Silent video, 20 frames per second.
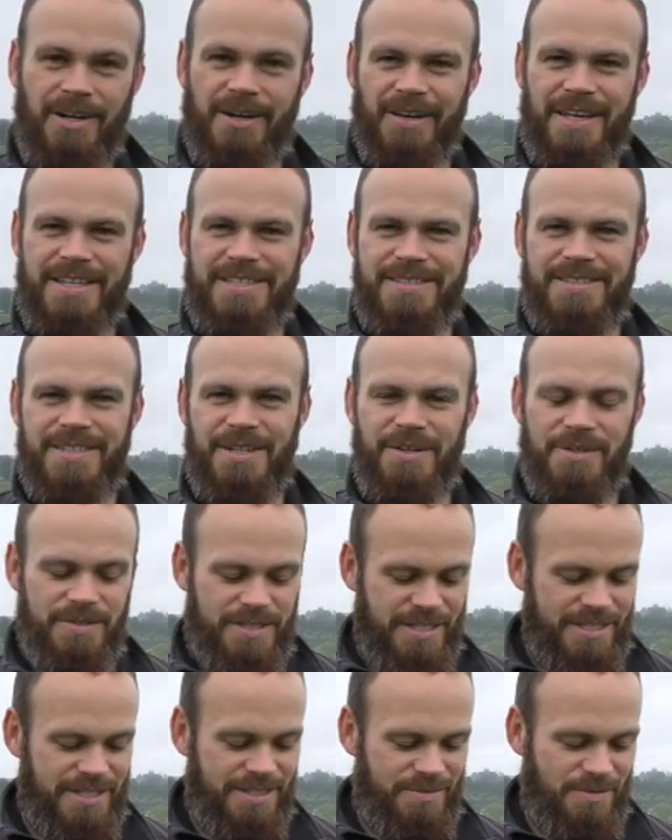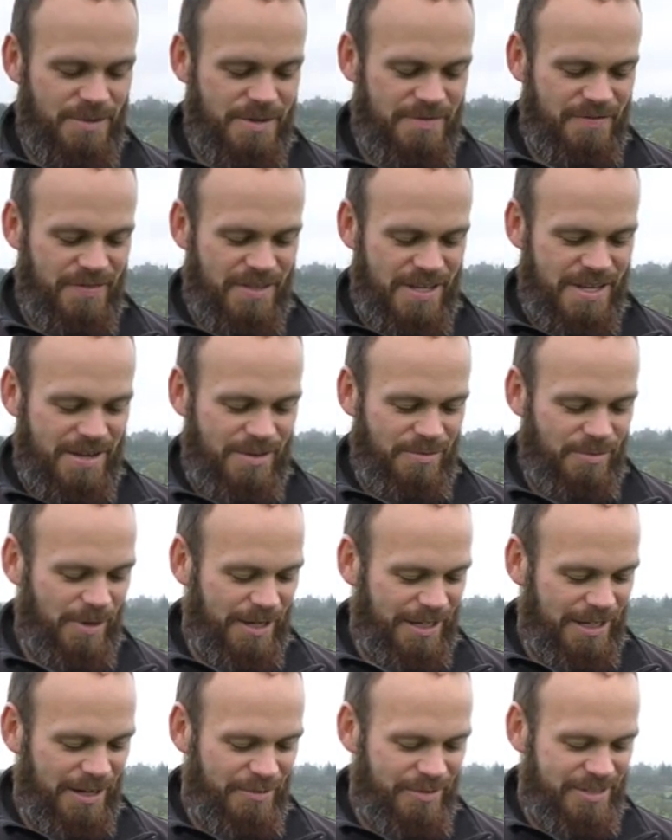Okay, so this is one of the
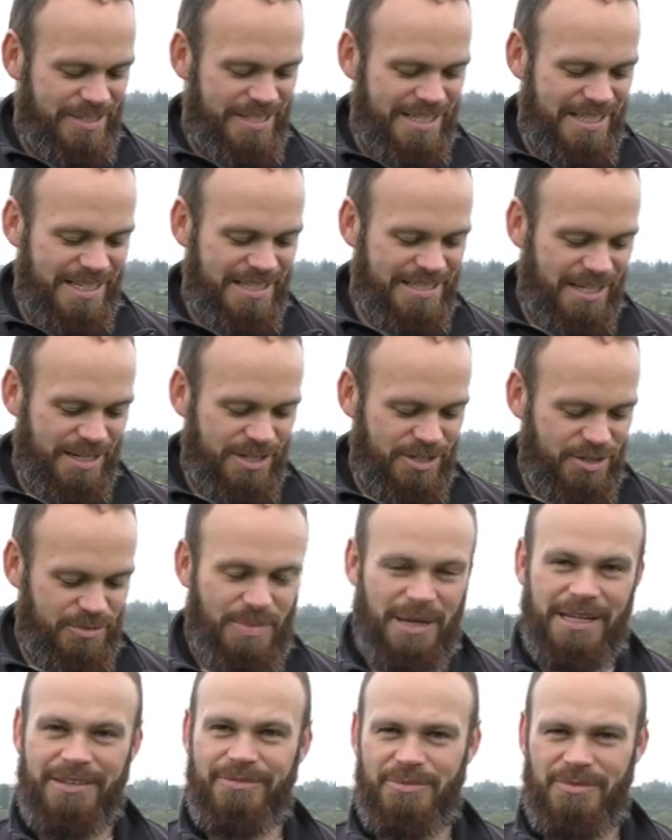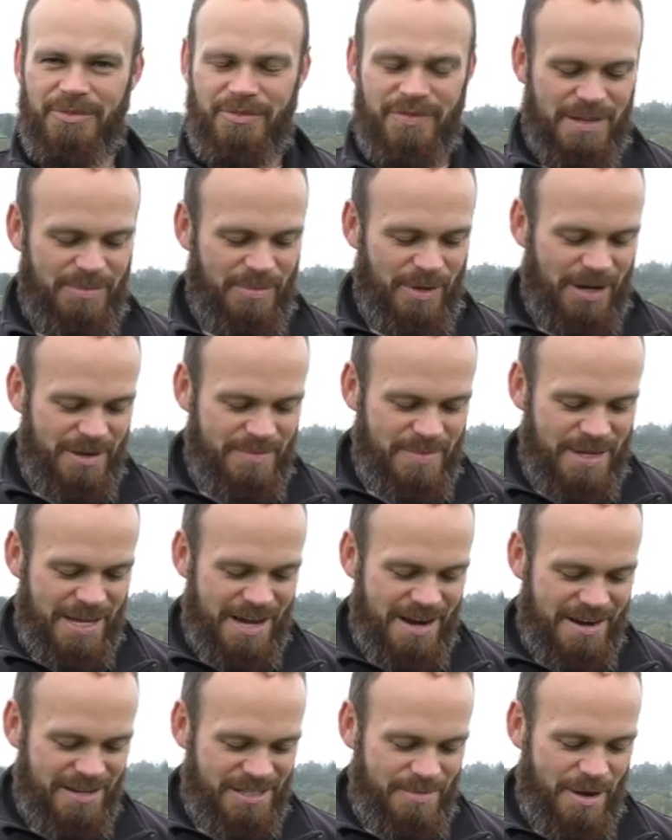white clover seedlings that I just picked from the field behind me
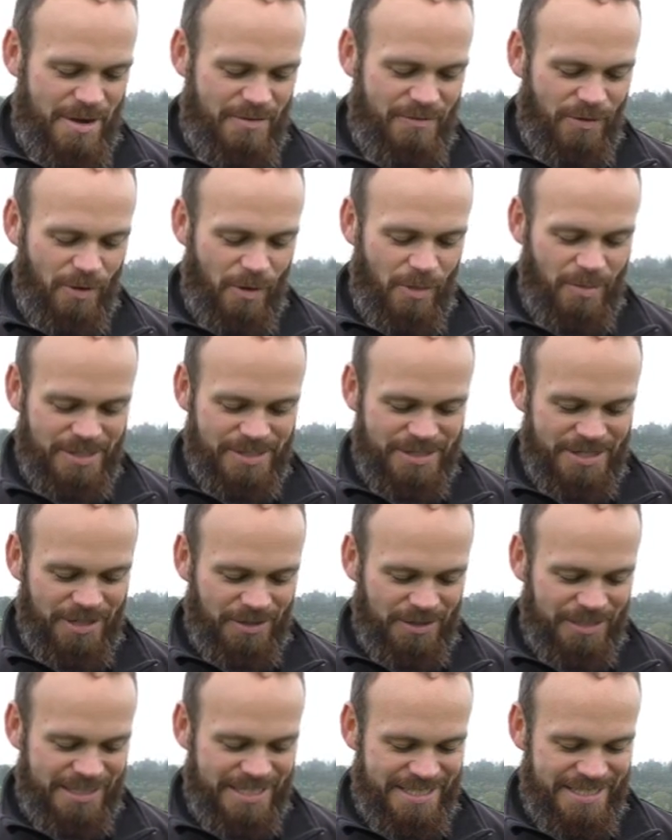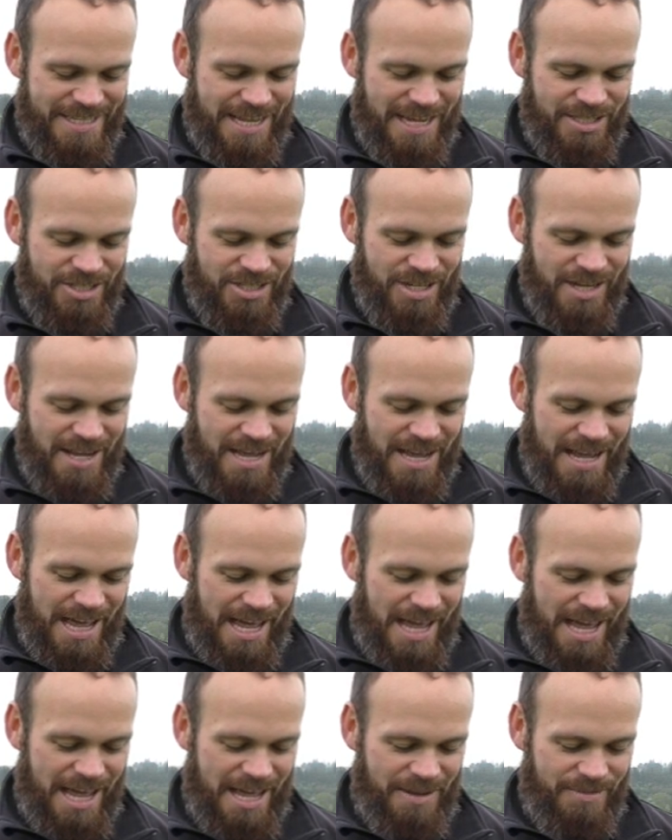here. It's about 4 months old at this stage.
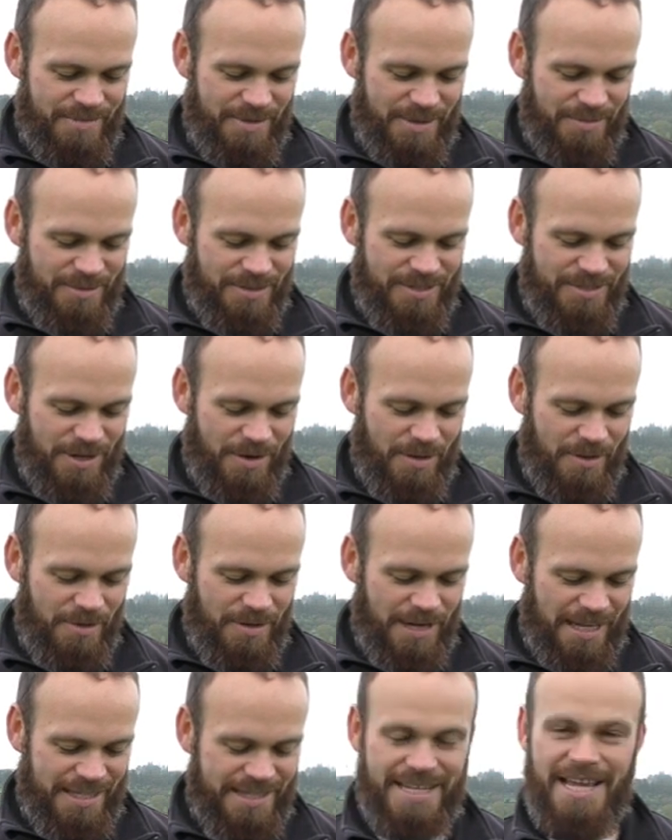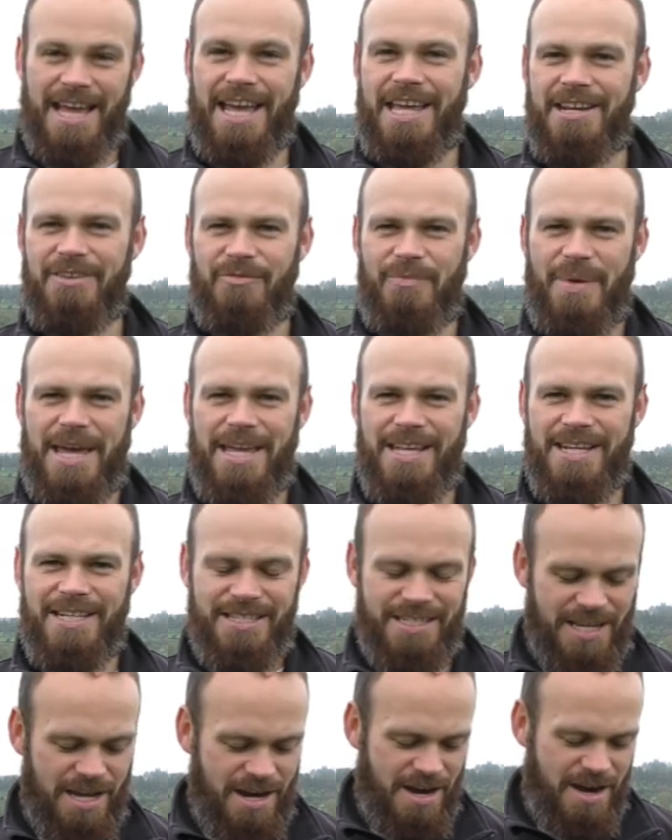It was sown at the end of May
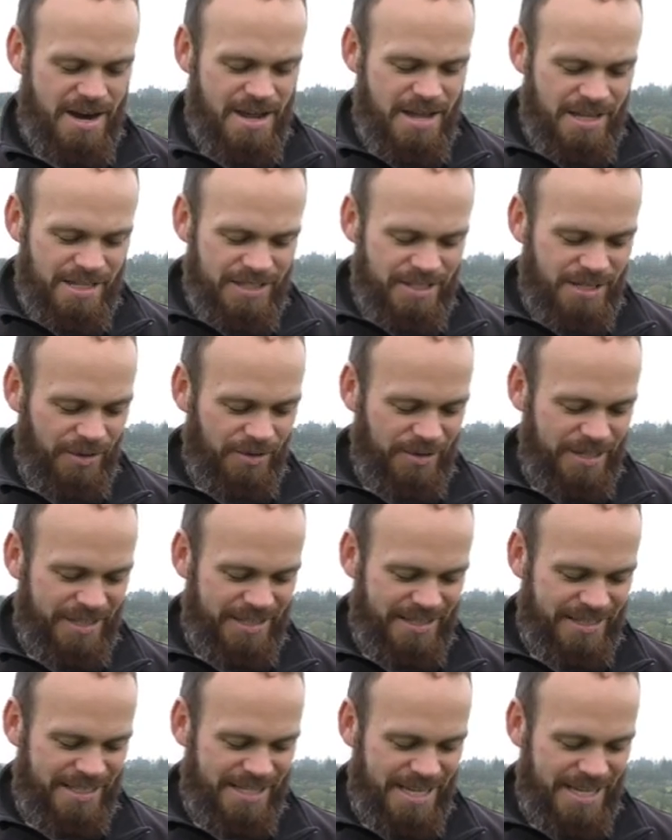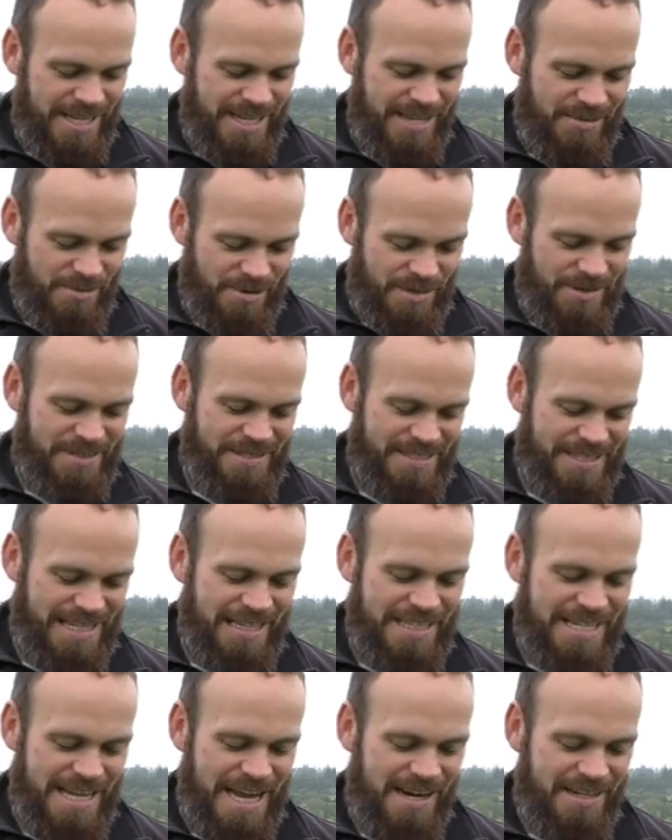this year. So you can see we're
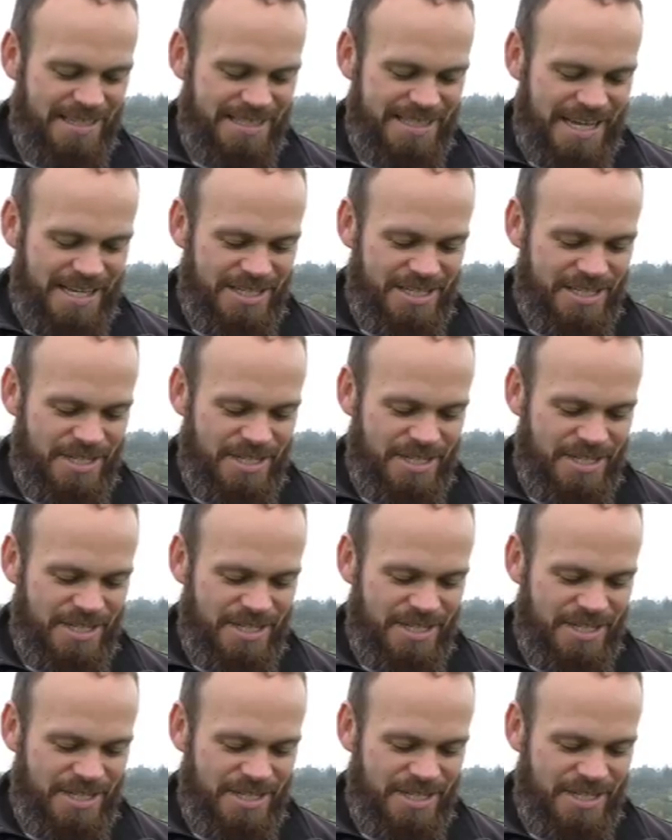still at the early stages of